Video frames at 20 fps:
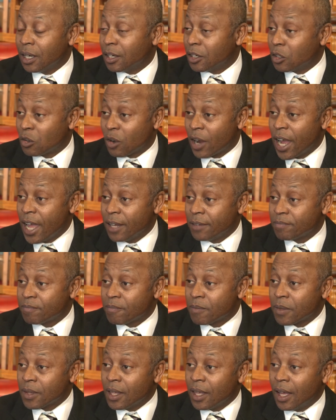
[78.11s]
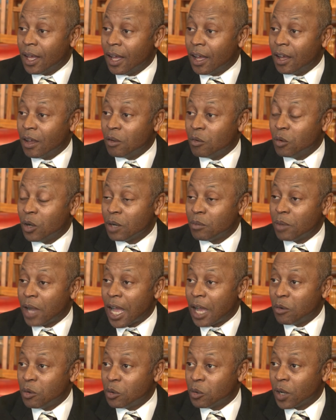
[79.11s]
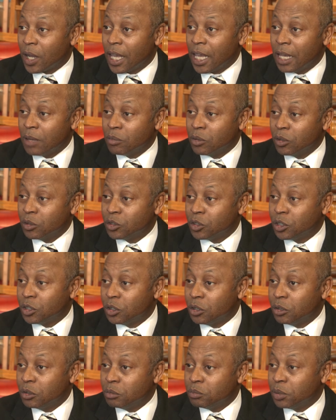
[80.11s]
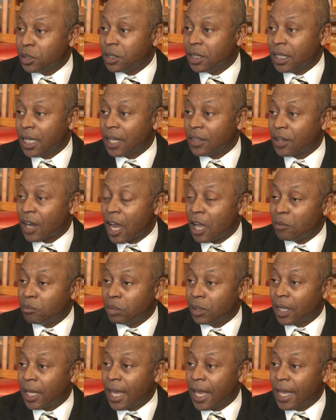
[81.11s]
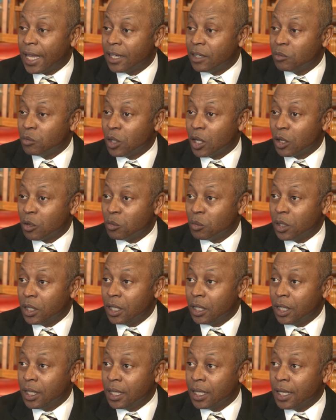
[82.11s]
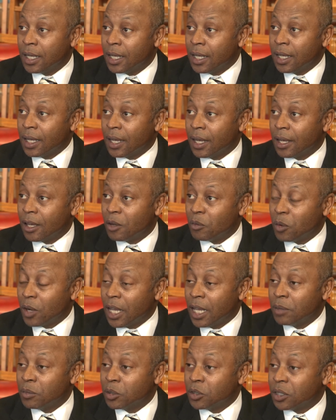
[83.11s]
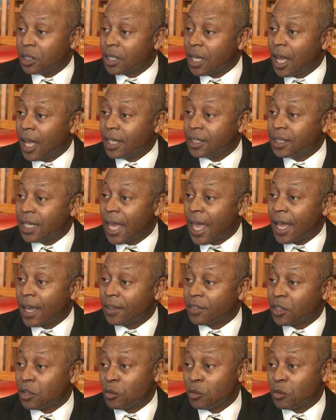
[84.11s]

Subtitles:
grant whereby we were able to put together our plan where we were able to contact the